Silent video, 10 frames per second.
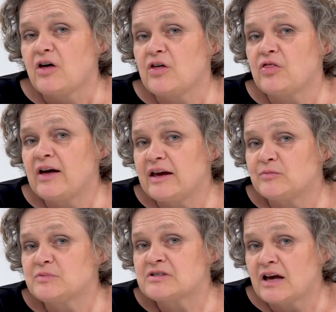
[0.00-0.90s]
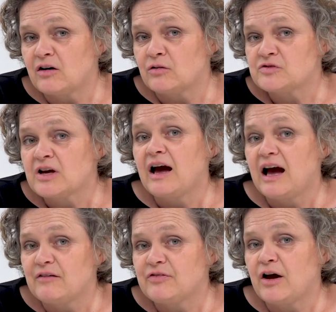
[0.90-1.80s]
that they themselves
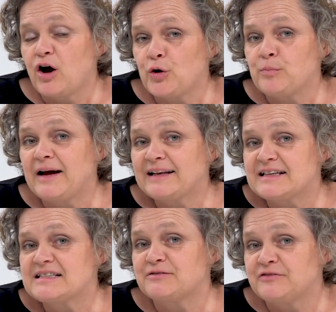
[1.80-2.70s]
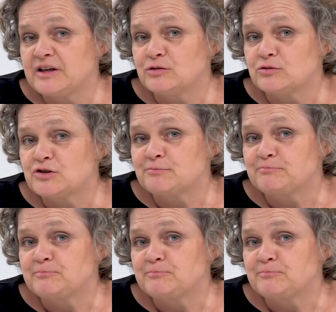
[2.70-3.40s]
have their own magnetic field.